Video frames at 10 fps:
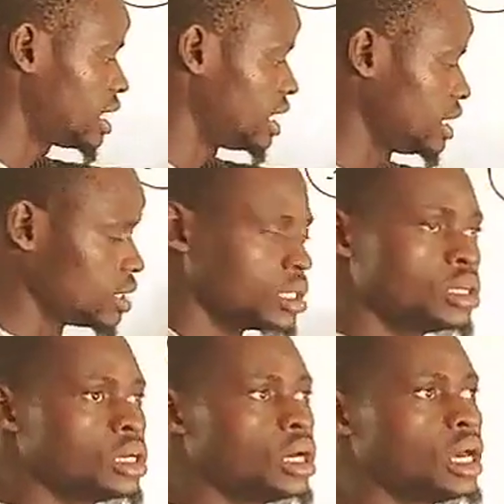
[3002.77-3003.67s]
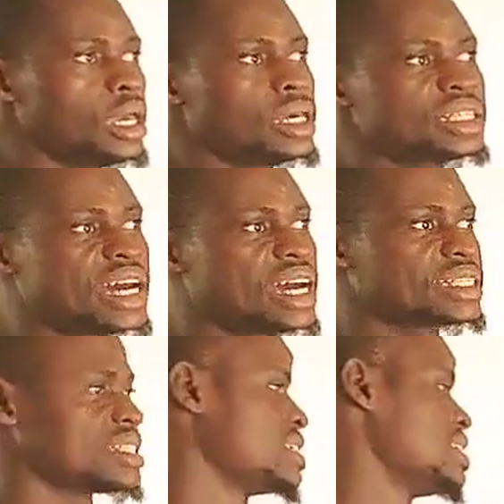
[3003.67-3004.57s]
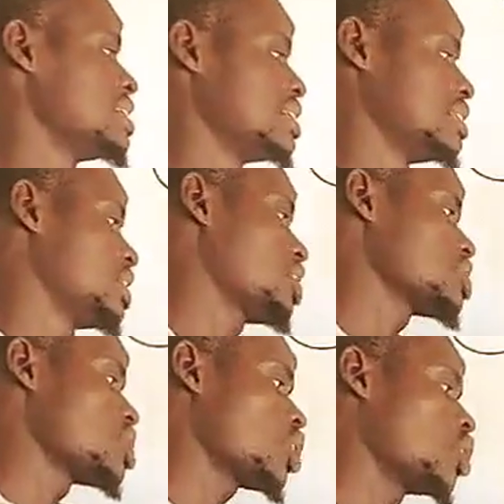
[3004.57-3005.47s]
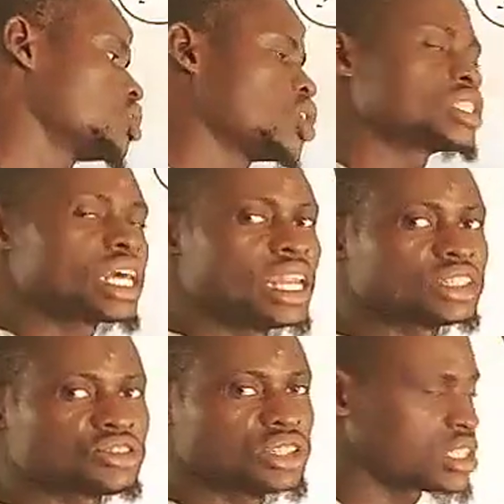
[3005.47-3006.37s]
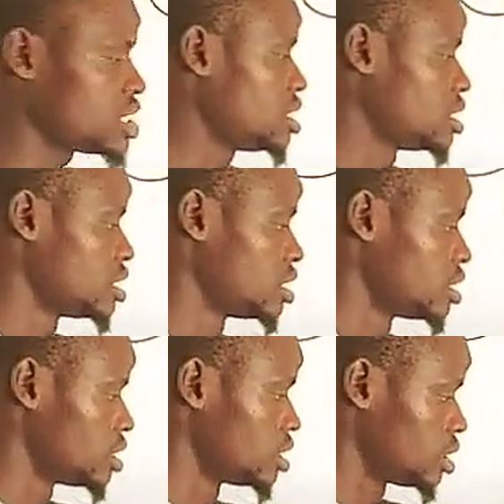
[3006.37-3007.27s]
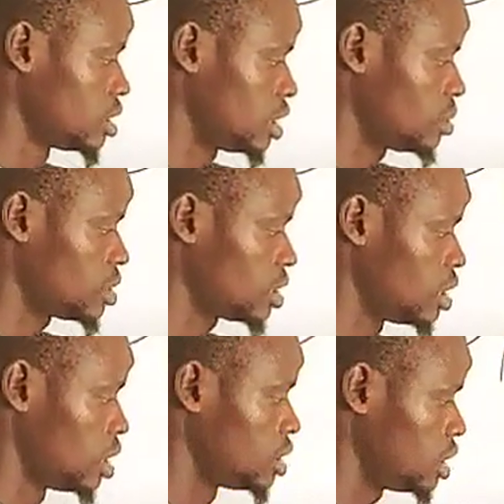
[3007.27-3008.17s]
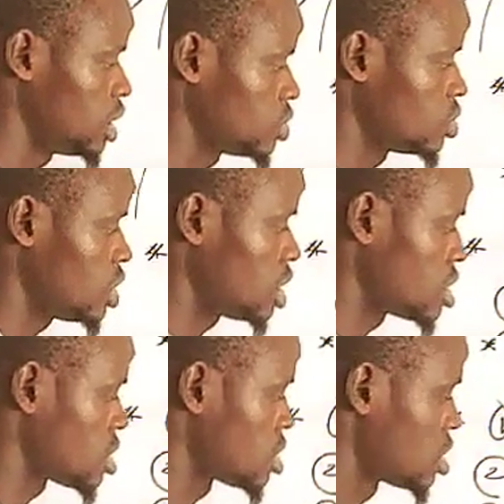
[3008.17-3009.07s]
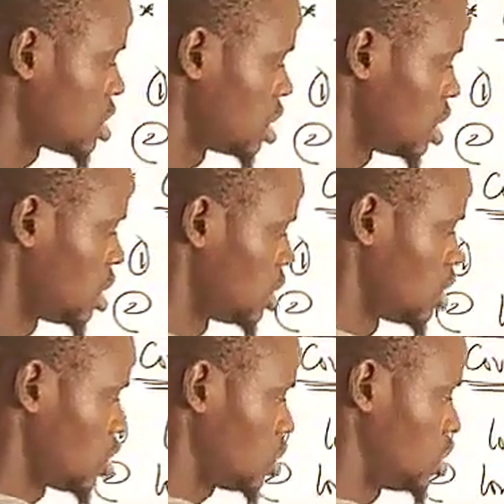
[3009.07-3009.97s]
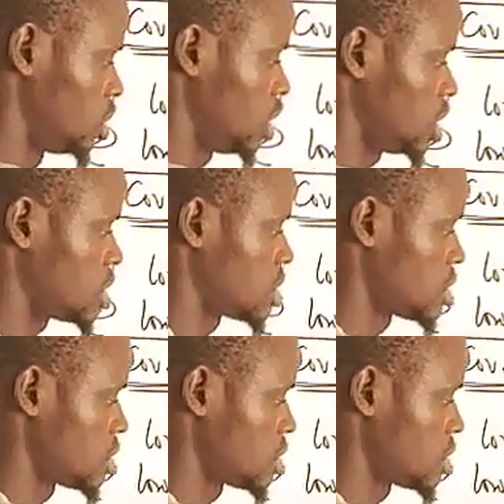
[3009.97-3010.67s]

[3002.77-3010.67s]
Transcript: 3 is that they does not conduct electricity. They do not conduct